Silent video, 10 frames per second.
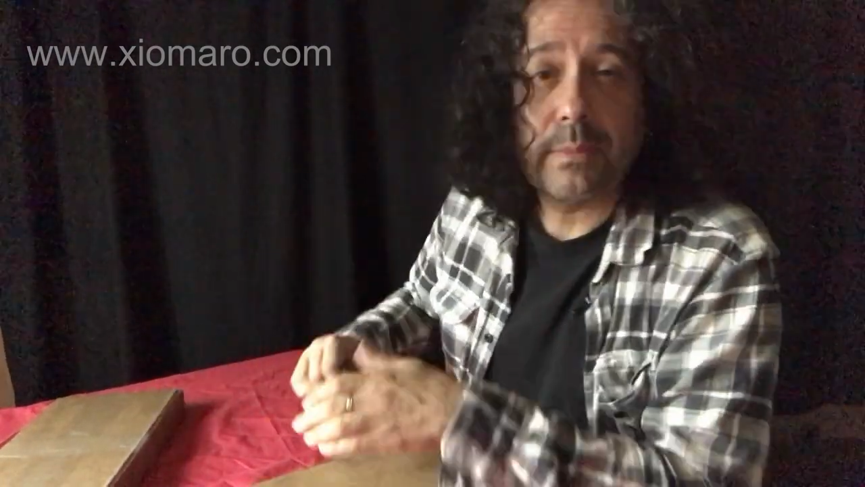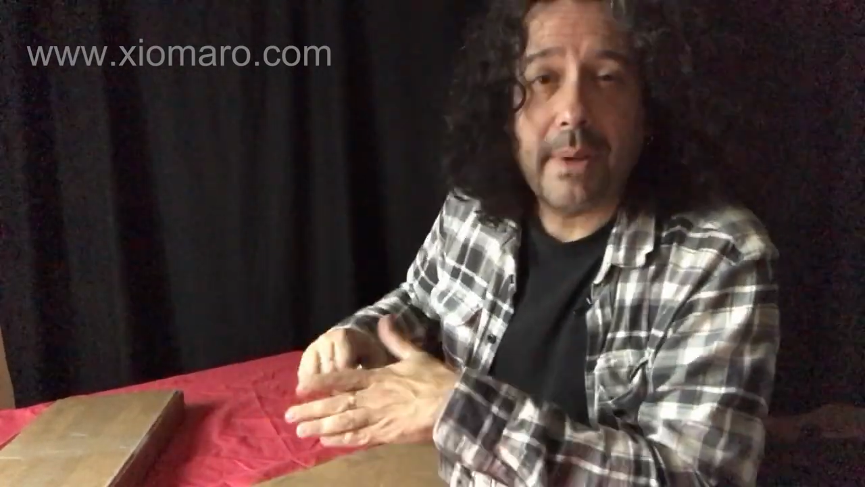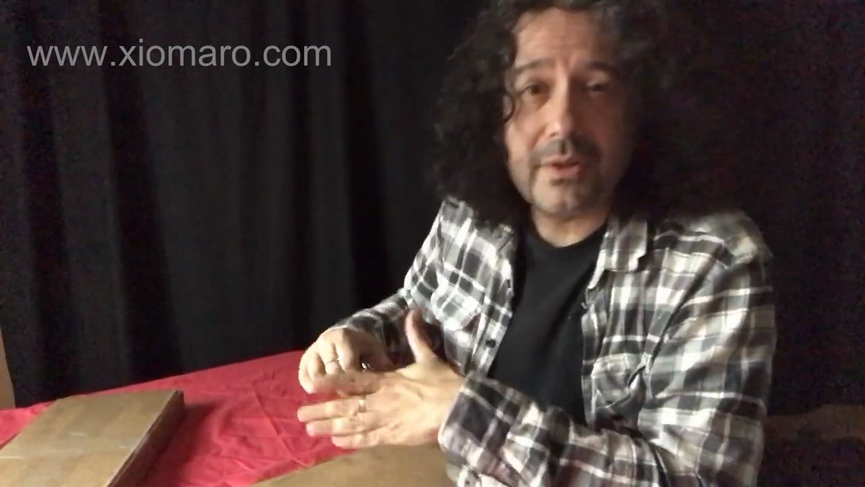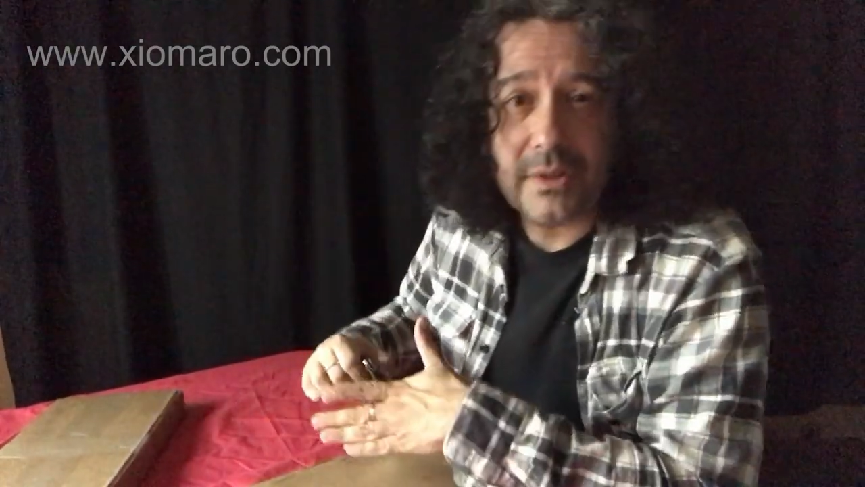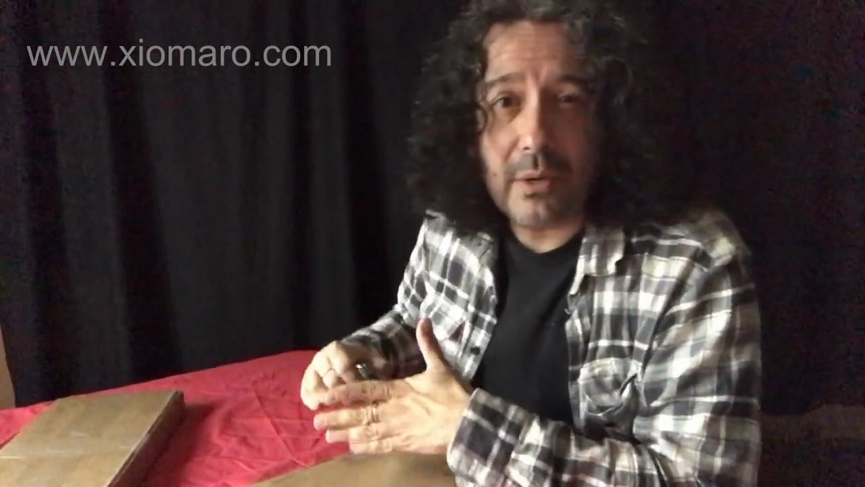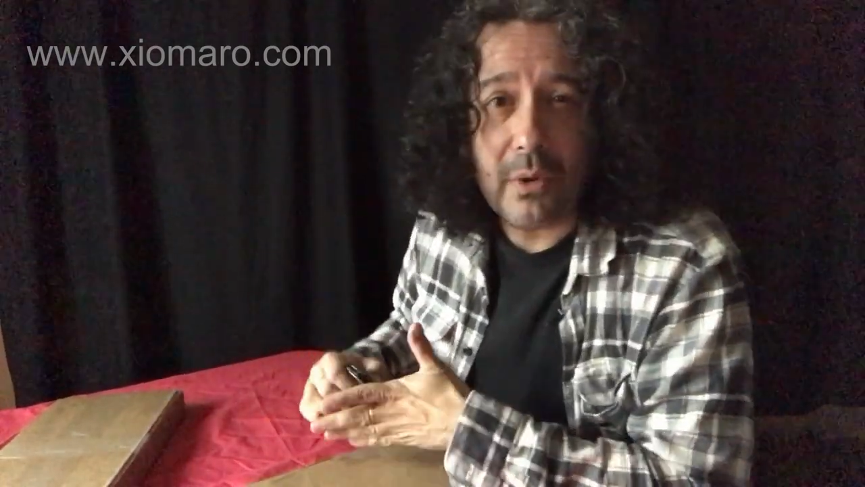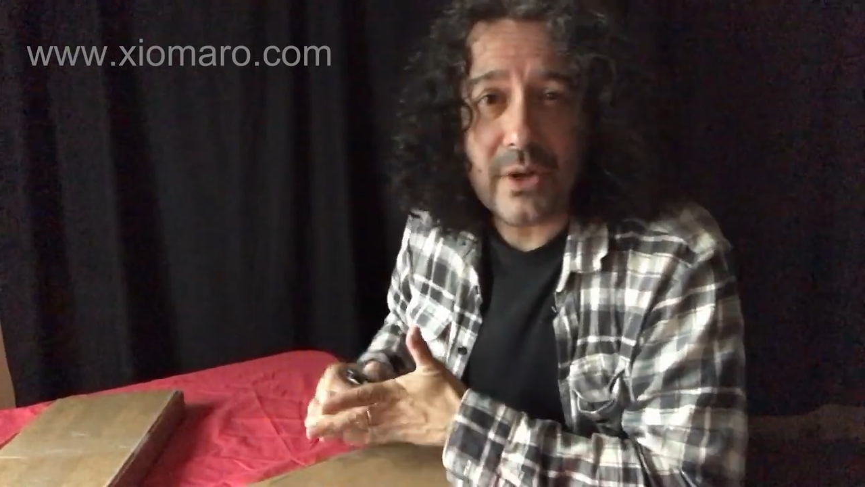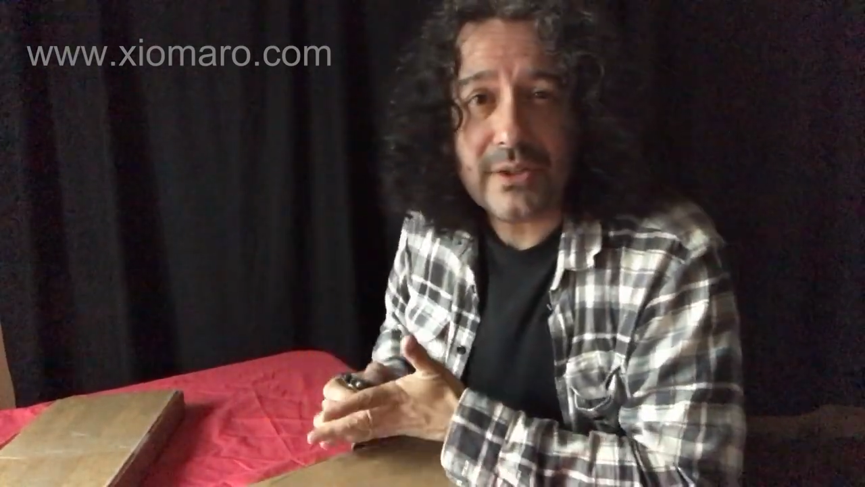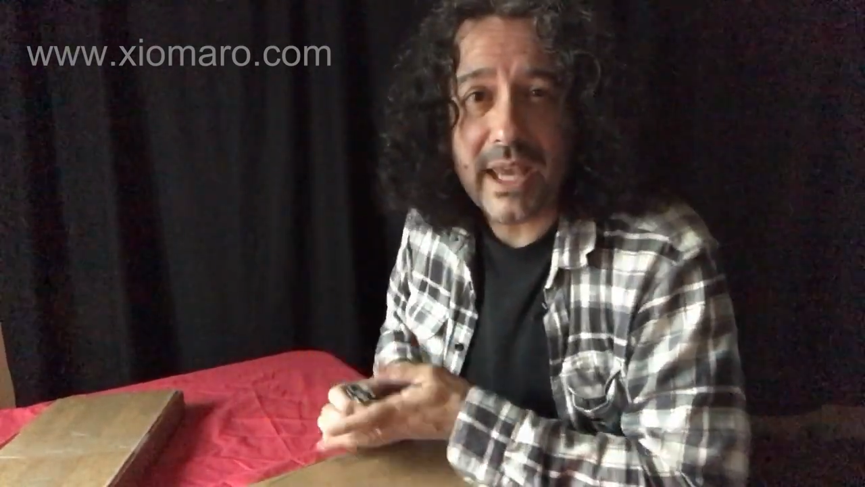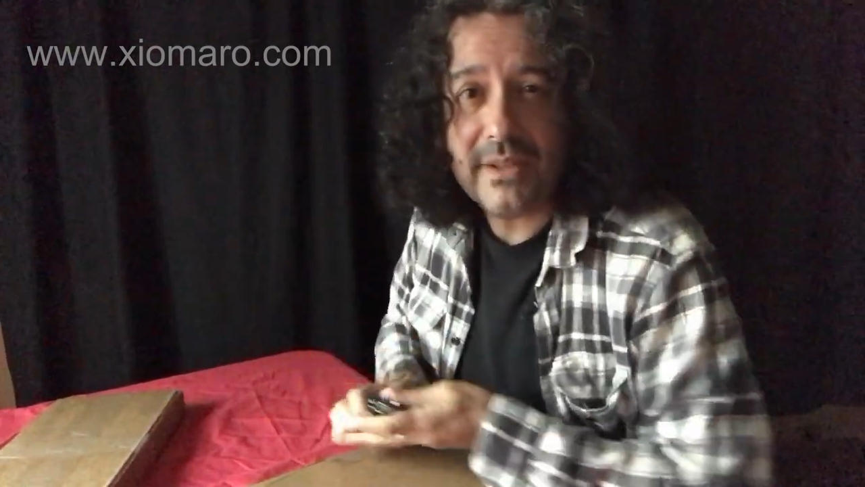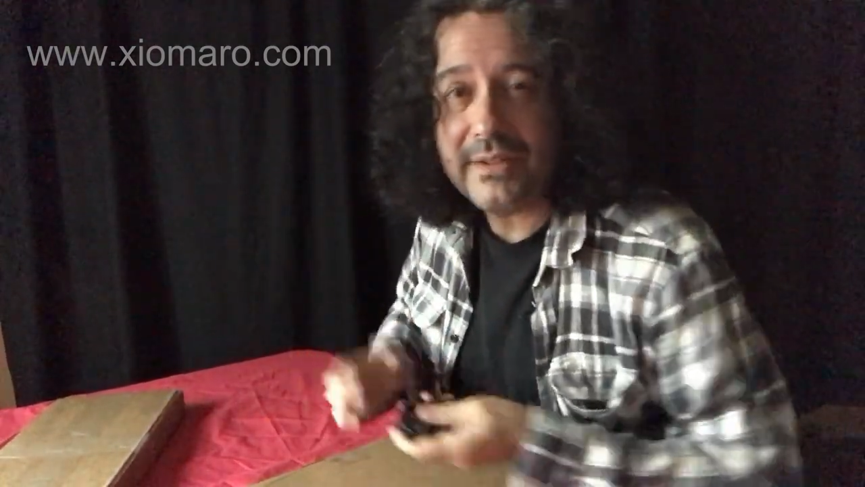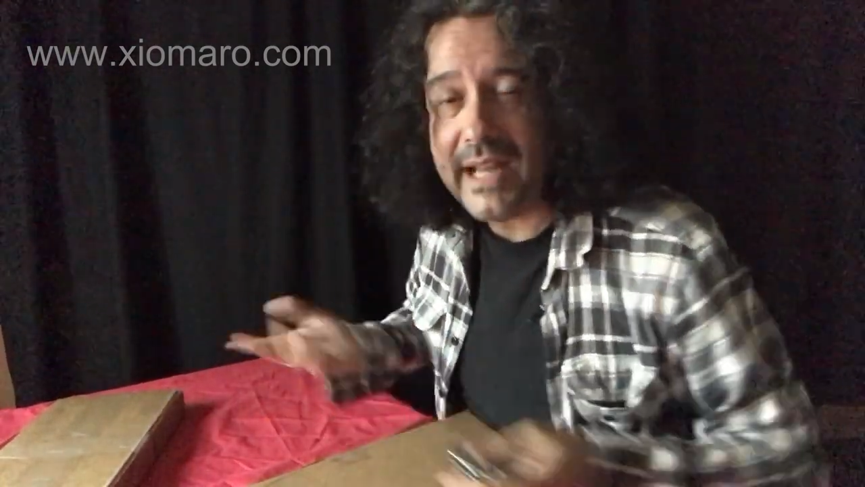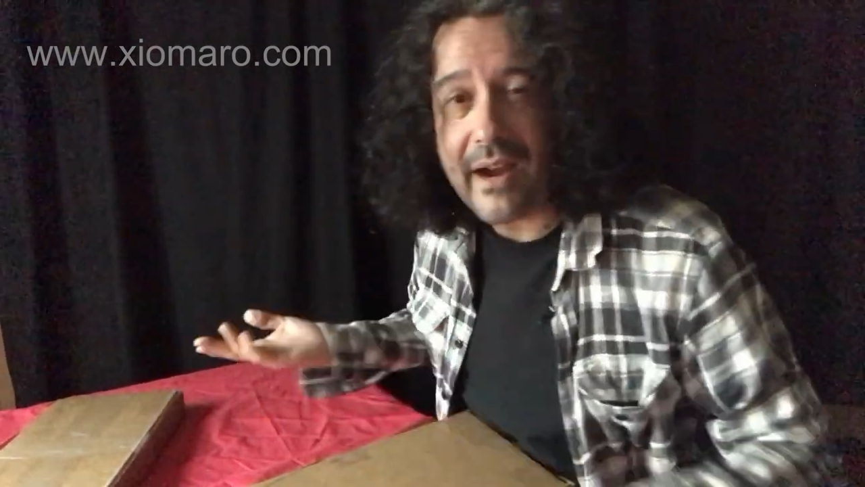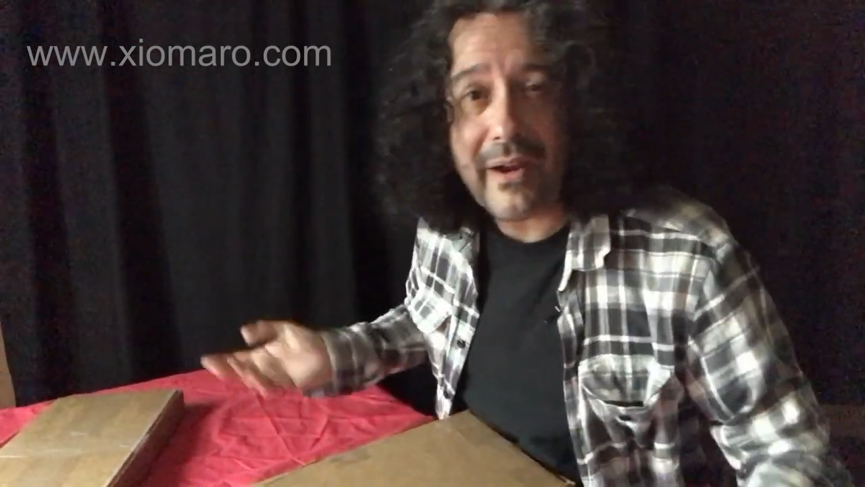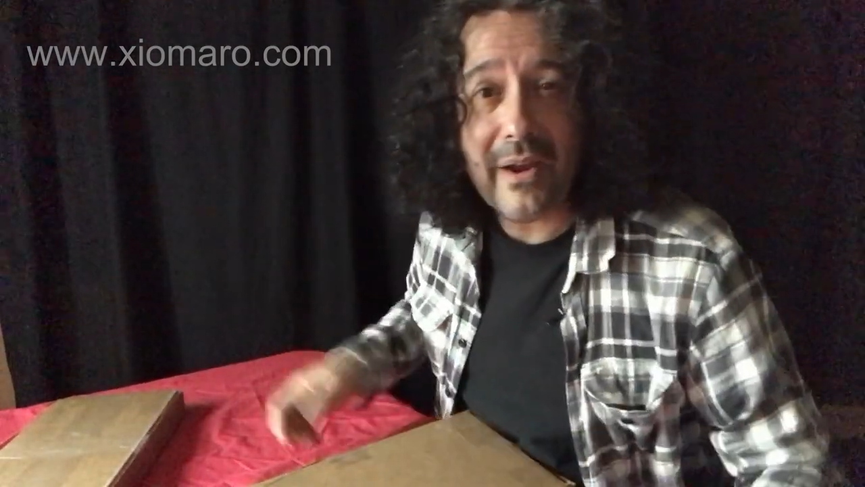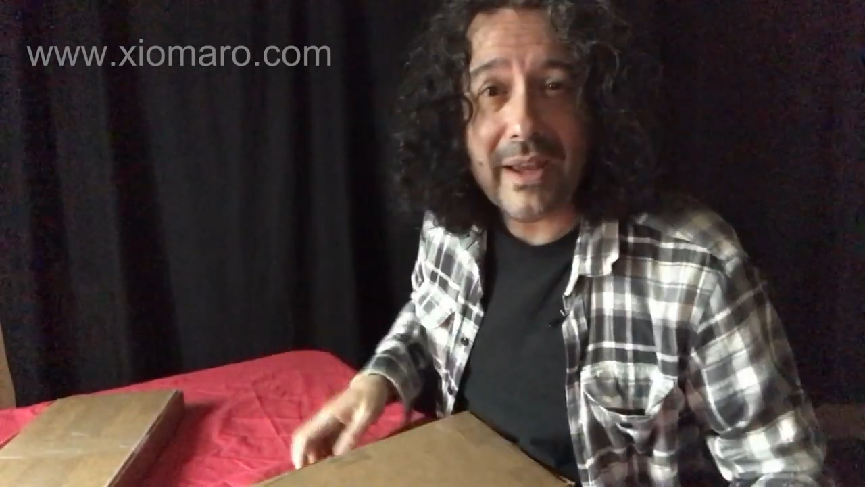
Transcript: I suppose in a worst case scenario,